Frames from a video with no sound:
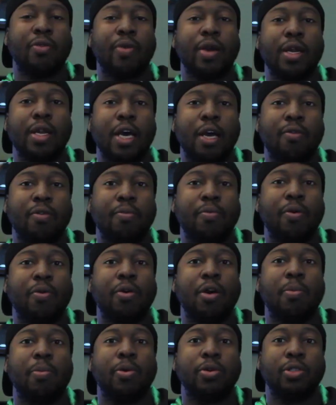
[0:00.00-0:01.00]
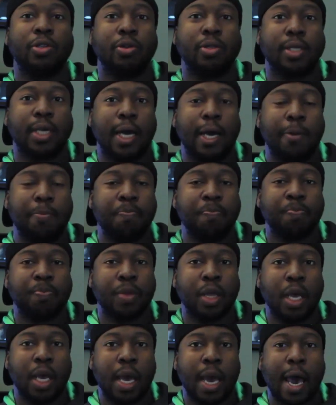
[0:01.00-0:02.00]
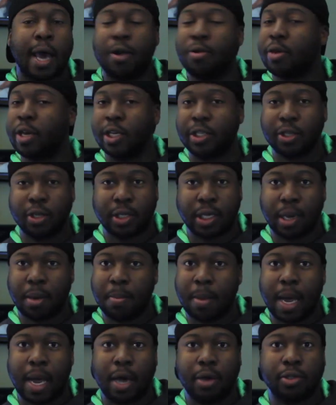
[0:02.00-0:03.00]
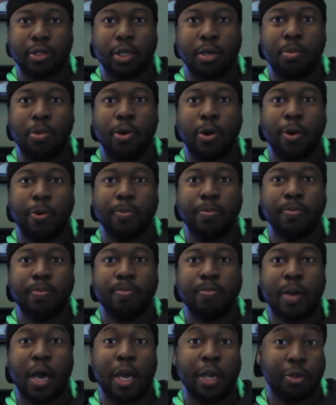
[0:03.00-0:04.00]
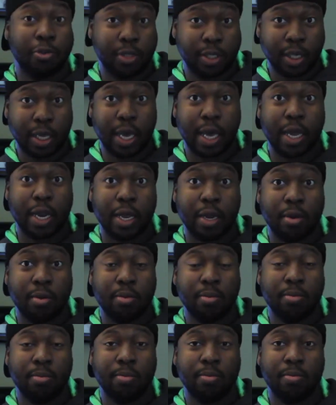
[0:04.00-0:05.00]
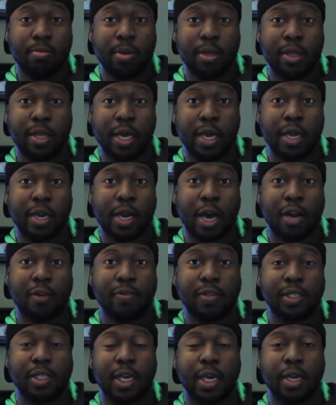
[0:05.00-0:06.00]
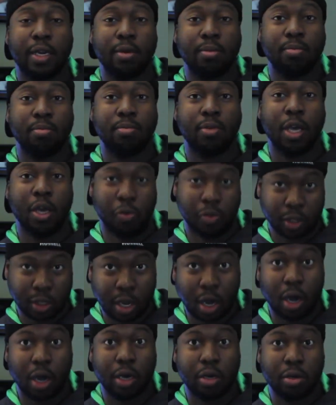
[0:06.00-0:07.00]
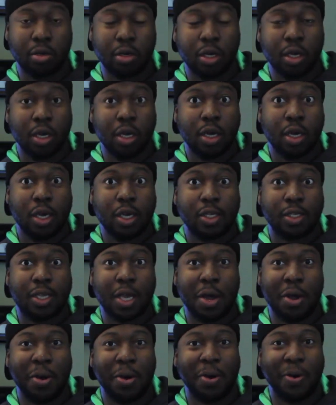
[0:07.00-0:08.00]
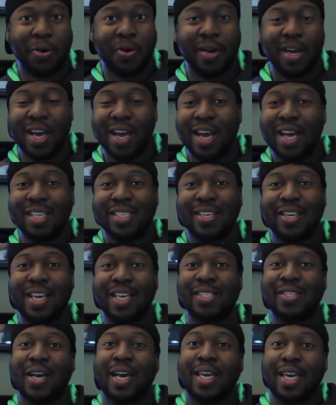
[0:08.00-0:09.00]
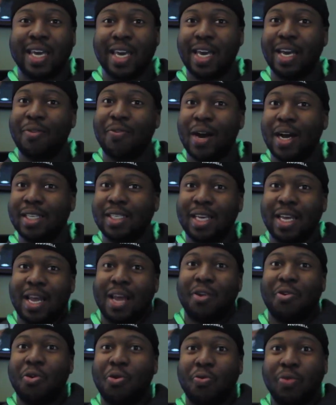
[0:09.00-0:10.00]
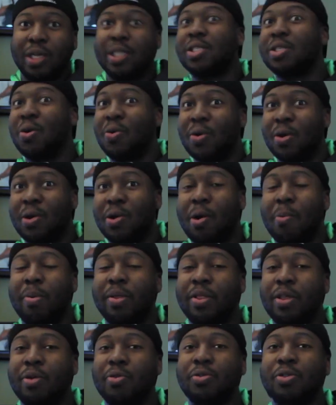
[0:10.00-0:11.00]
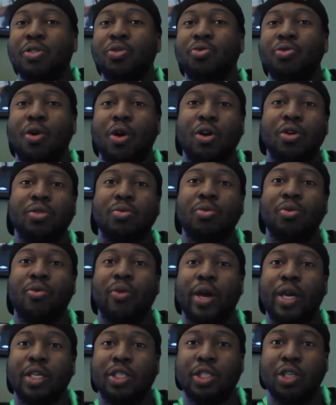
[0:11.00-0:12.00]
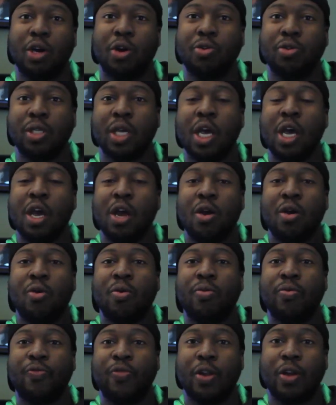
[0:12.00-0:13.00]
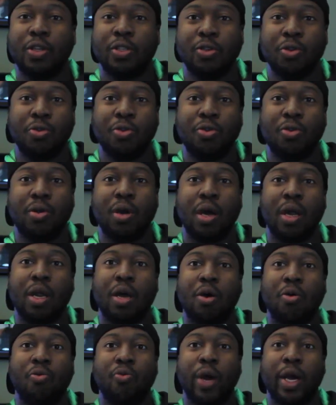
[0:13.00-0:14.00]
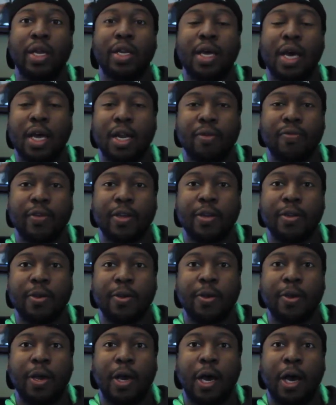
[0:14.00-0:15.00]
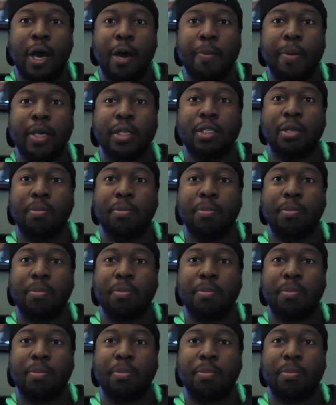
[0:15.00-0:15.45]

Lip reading: Ray Donovan both come on Showtime. I don't get Showtime in my house anymore. I used to get it, but then all of a sudden it was gone. So yes, I can't watch it. I don't know what's going on, but those two are some great shows. For those of you who do not know, Ray Donovan is